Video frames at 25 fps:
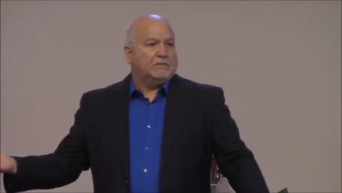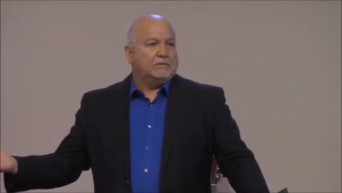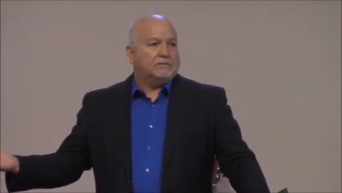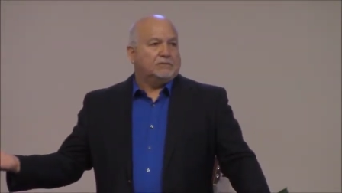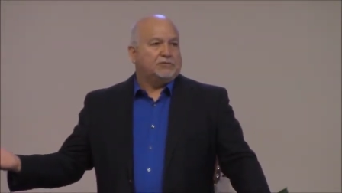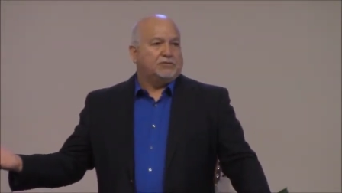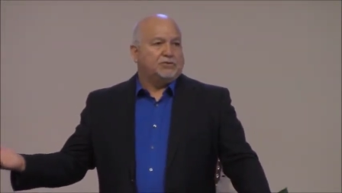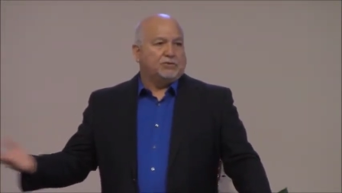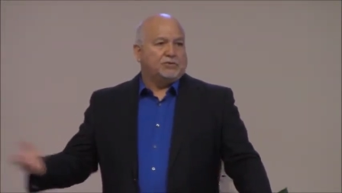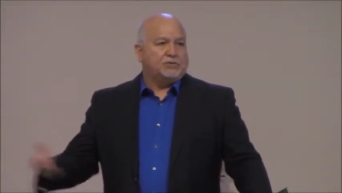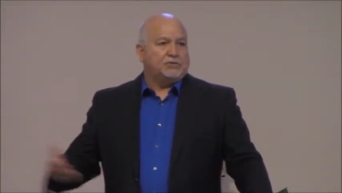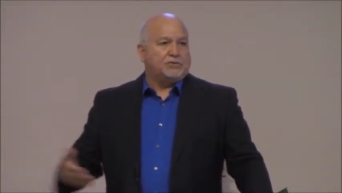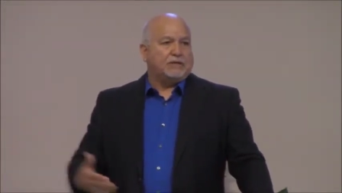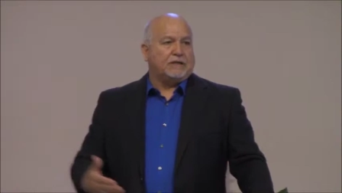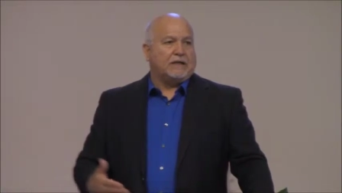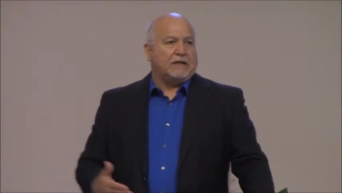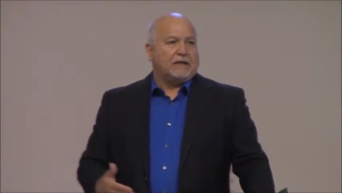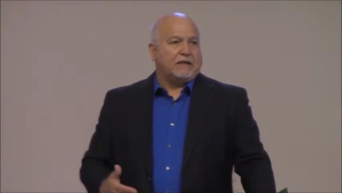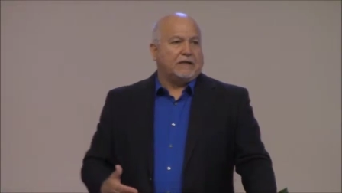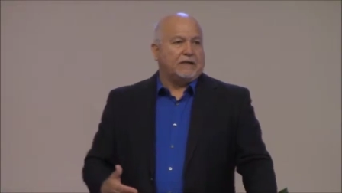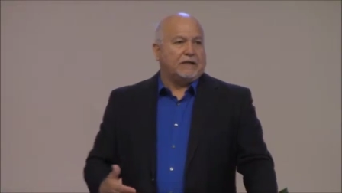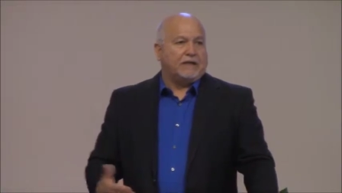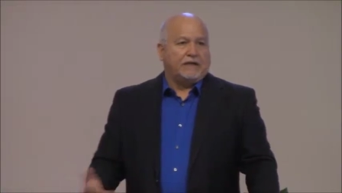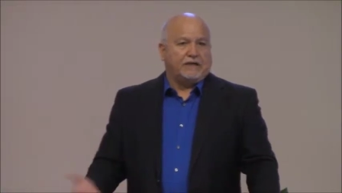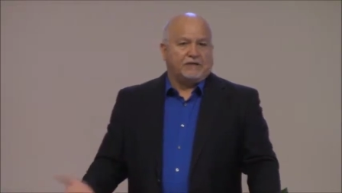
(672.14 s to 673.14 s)
junior
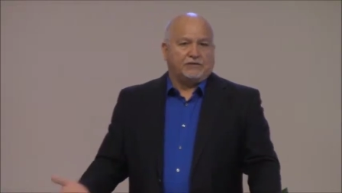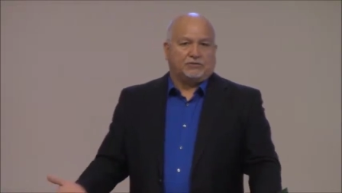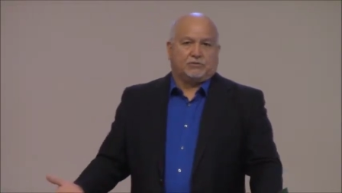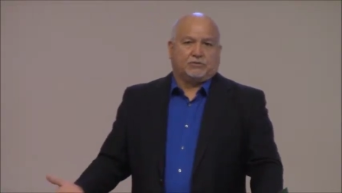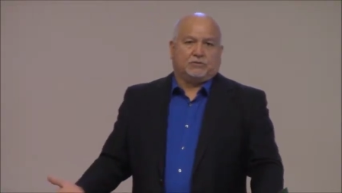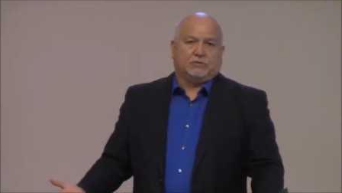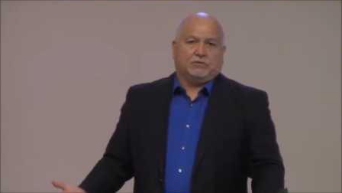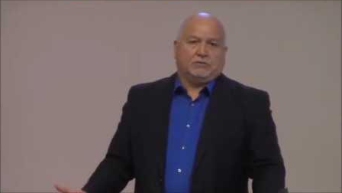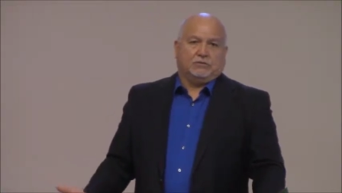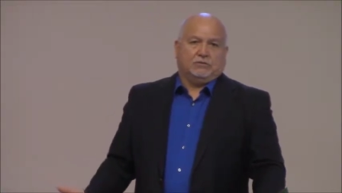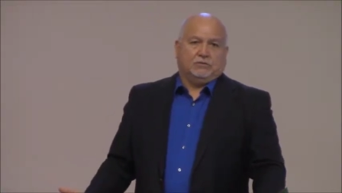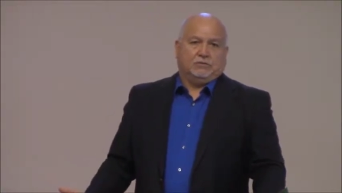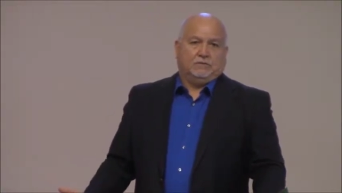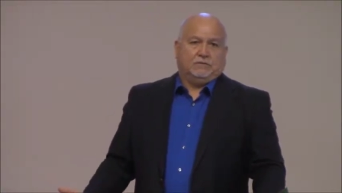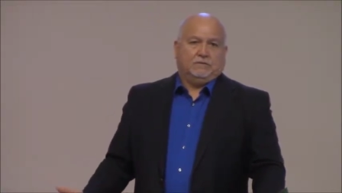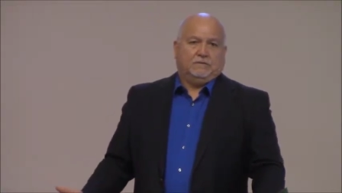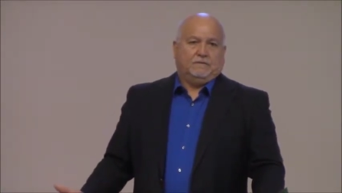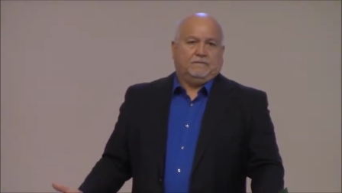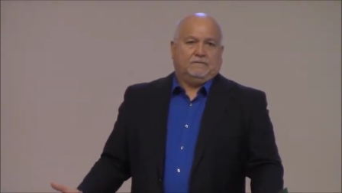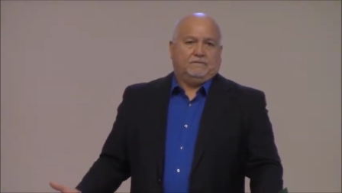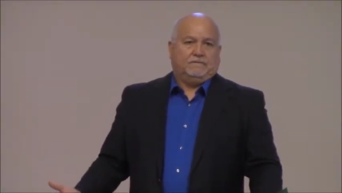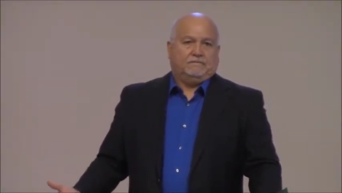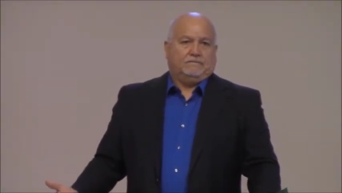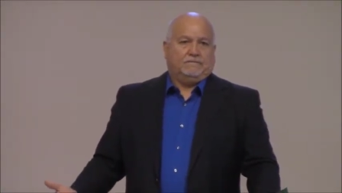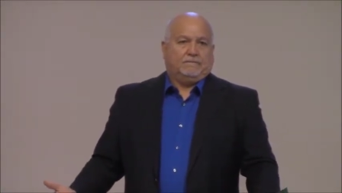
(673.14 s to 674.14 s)
high, high school,
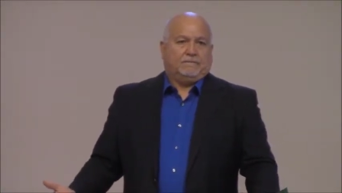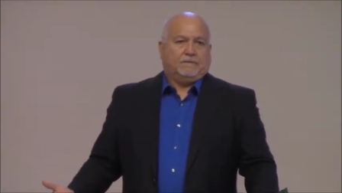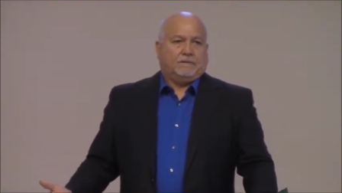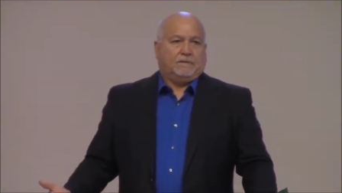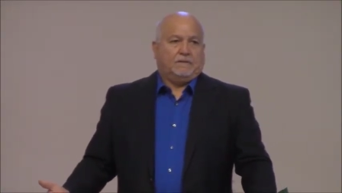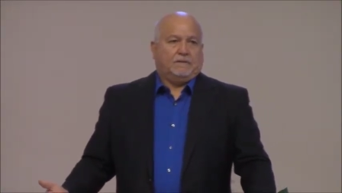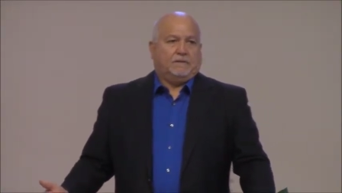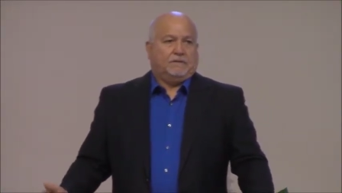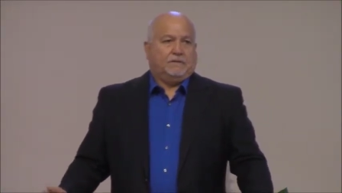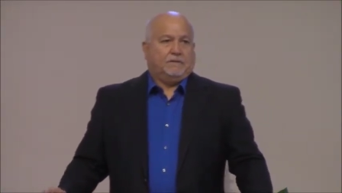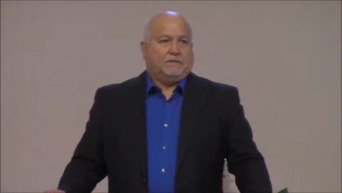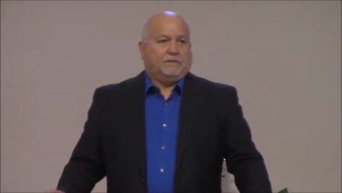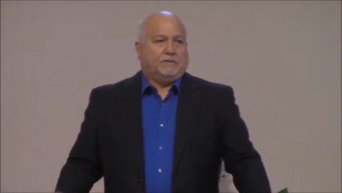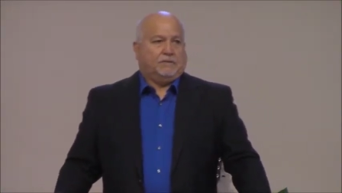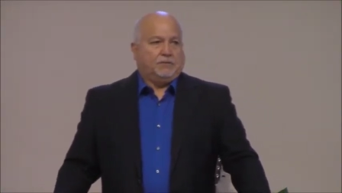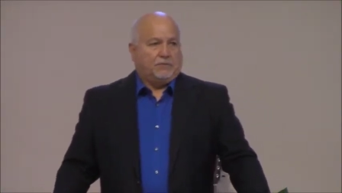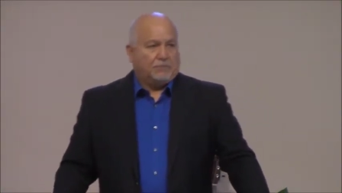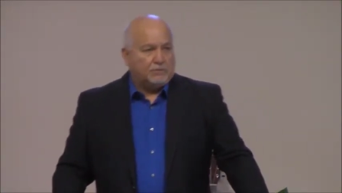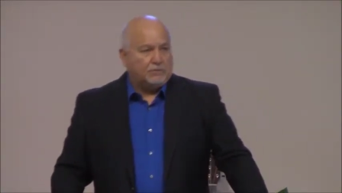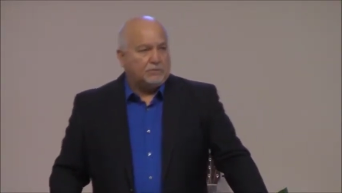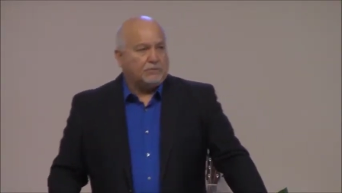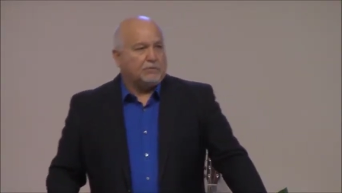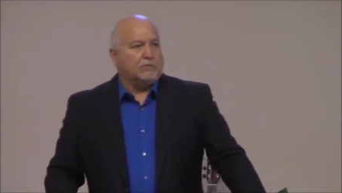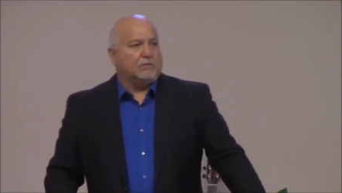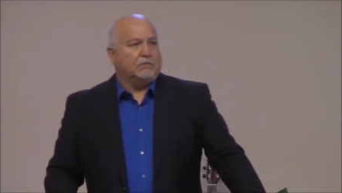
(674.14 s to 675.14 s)
you
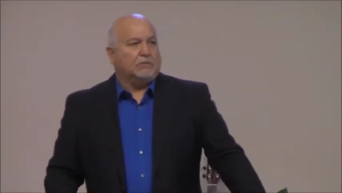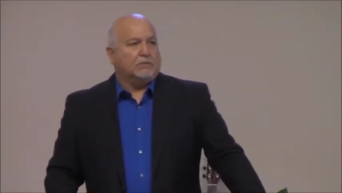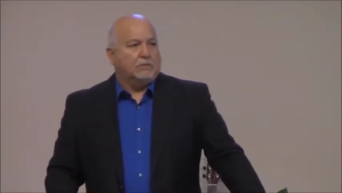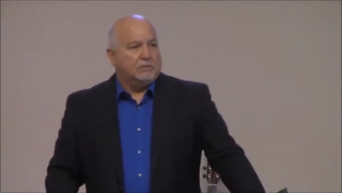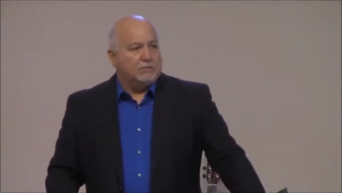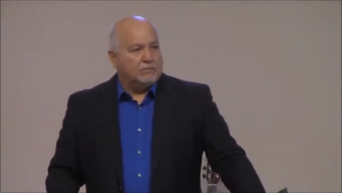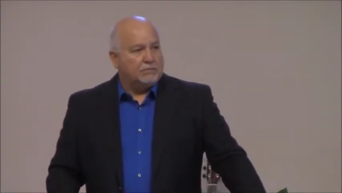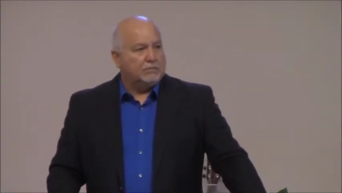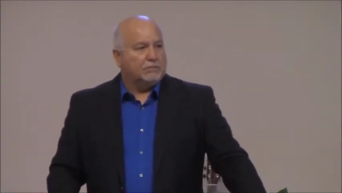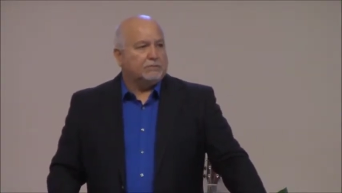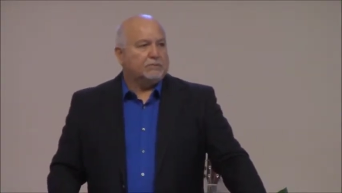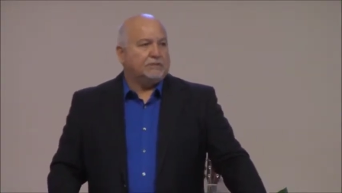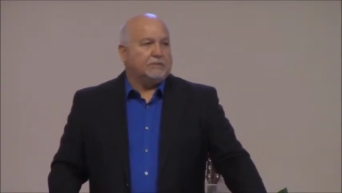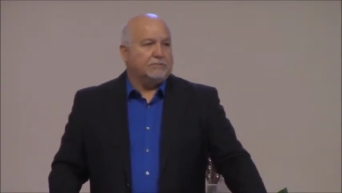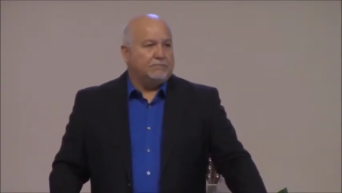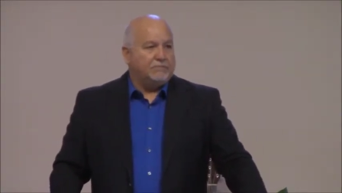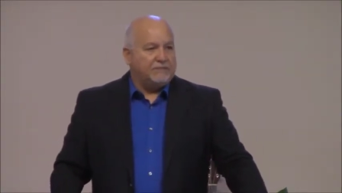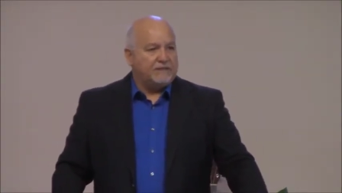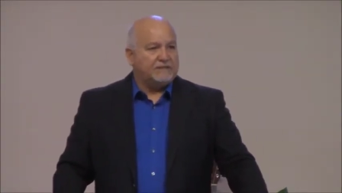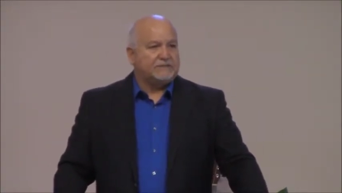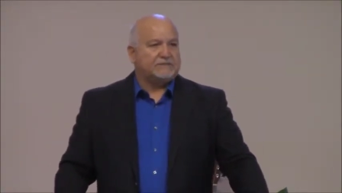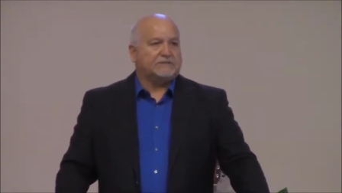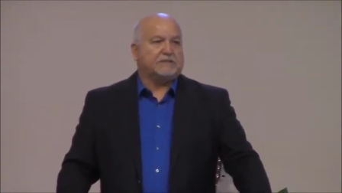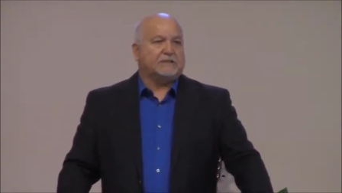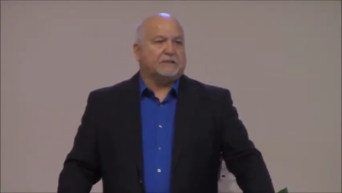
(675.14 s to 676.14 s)
know the
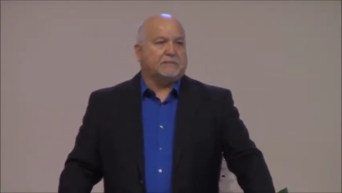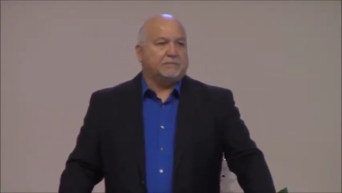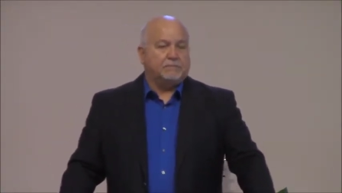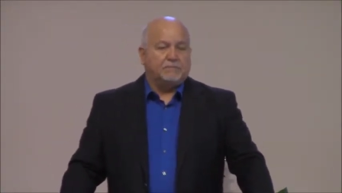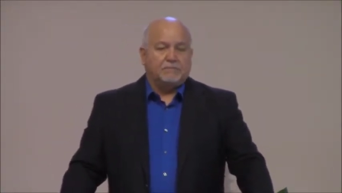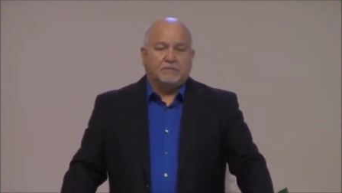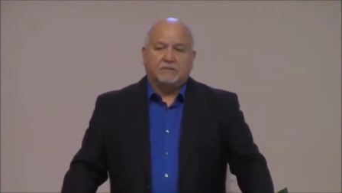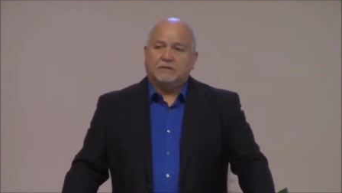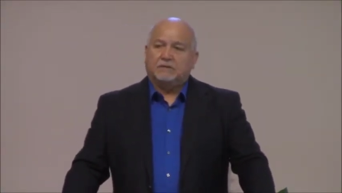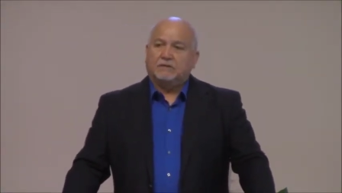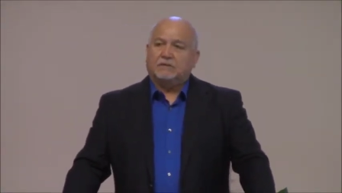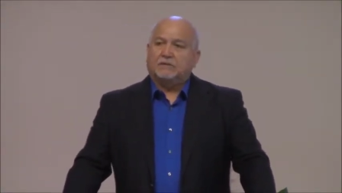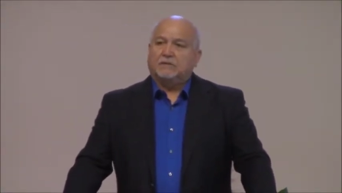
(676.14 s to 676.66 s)
mess up.